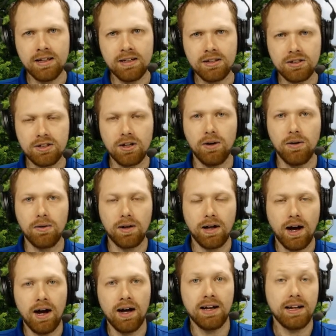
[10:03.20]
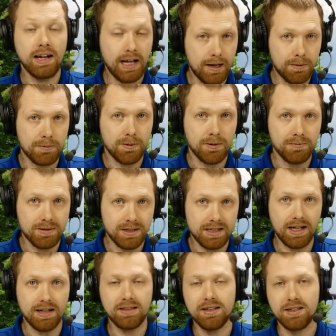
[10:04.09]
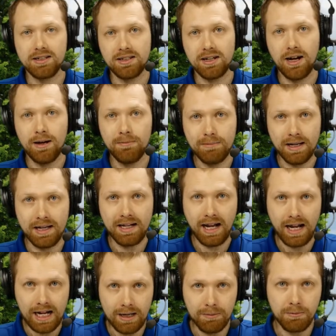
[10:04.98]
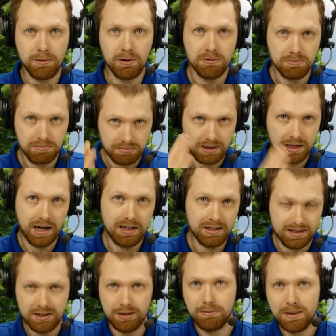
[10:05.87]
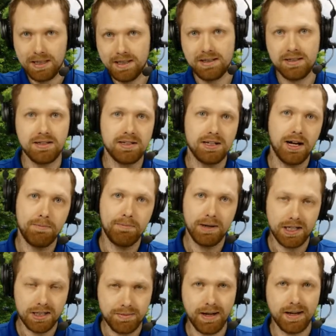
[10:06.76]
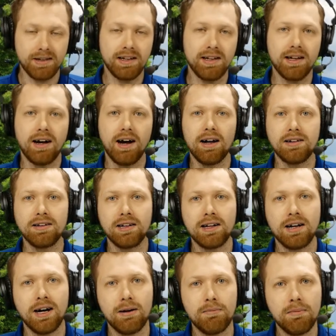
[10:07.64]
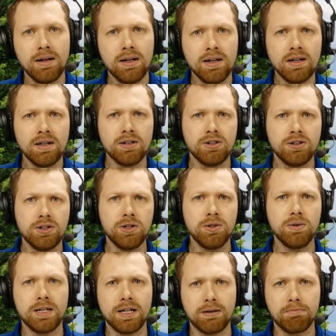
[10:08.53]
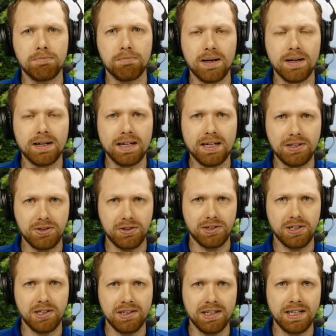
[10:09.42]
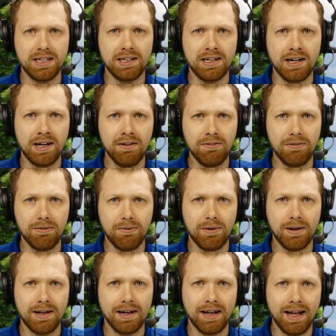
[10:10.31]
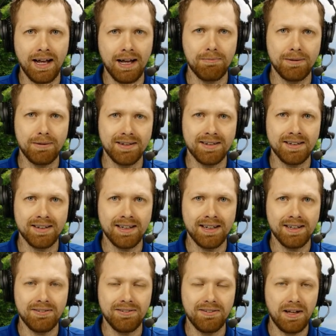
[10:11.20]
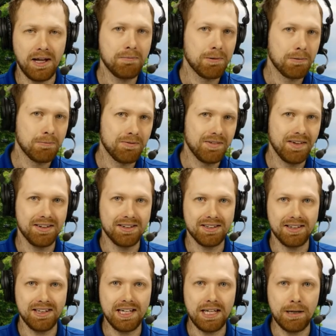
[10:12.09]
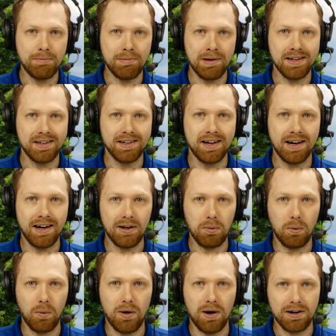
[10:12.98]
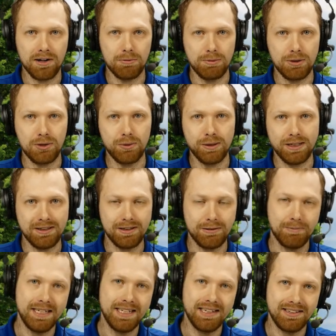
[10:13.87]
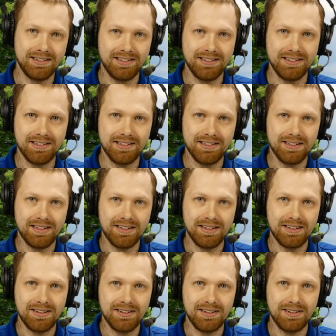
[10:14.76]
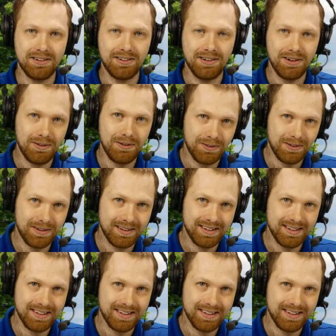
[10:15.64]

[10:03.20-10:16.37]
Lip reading: So God and Abram set this up, and Abram cuts the pieces up, expecting God to come to him. But interestingly enough, what happened? Well, Abram fell asleep, and God walked between the pieces alone.